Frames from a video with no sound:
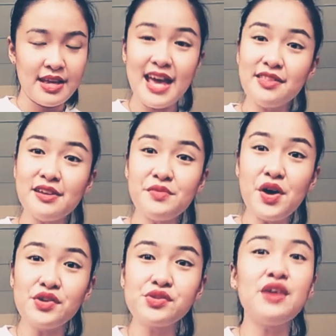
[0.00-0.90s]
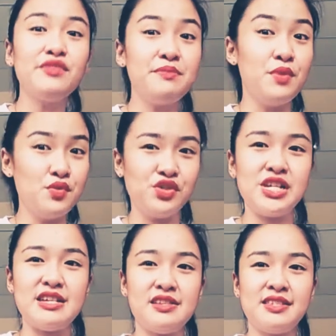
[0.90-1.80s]
And then we also have
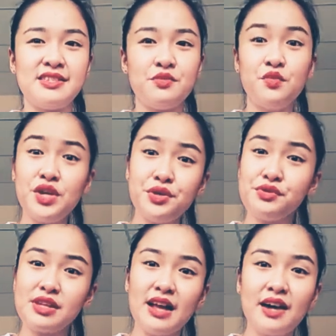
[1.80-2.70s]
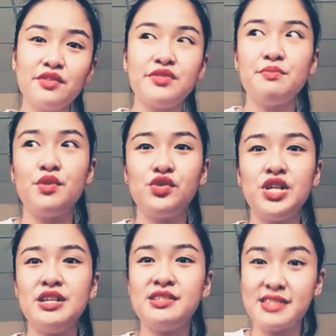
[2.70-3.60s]
emojis. We use a lot of
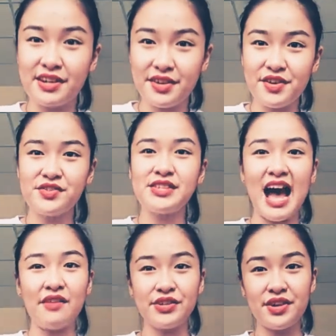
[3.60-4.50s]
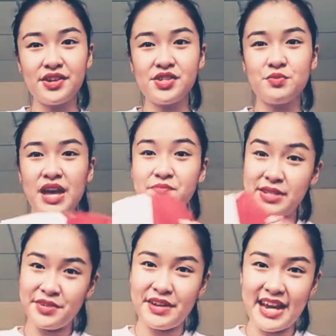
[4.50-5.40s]
emojis, stickers, avatars. We have
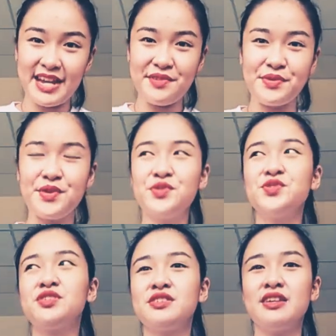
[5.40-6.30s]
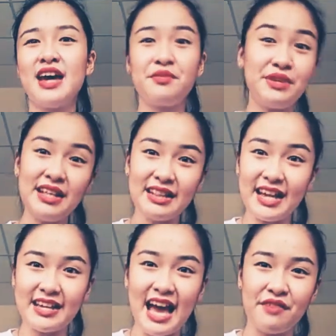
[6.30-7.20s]
been creating those. I really
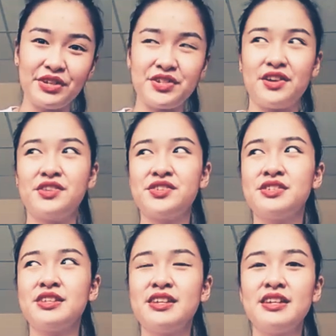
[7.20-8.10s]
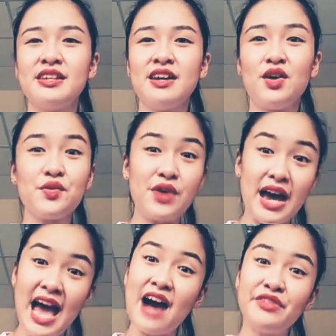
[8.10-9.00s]
like avatars. Although
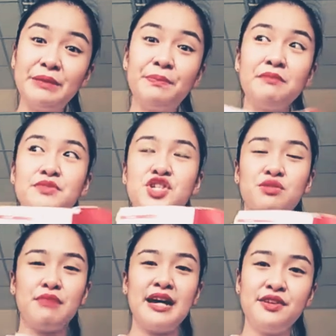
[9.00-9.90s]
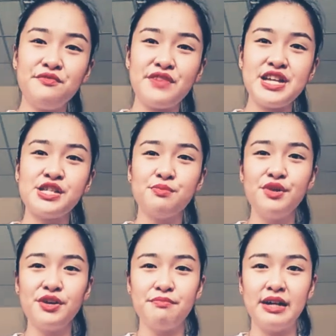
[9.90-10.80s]
I haven't published mine on
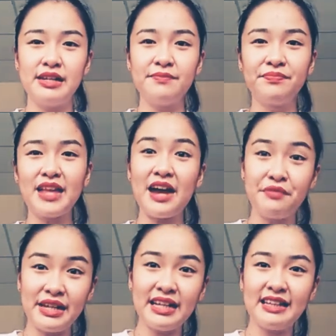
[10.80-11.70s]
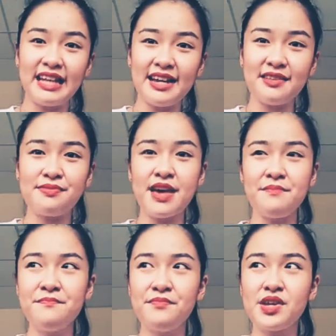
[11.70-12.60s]
Facebook, but I really like
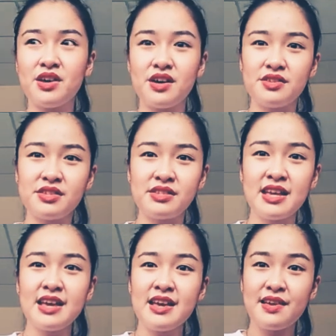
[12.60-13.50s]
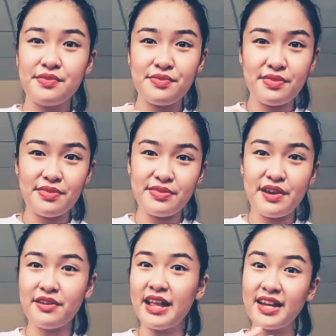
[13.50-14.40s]
them because
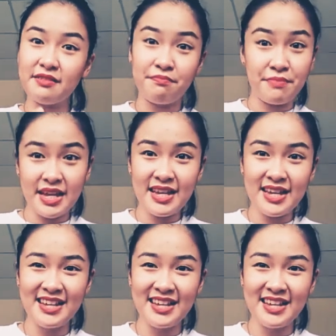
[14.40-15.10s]
they're like me,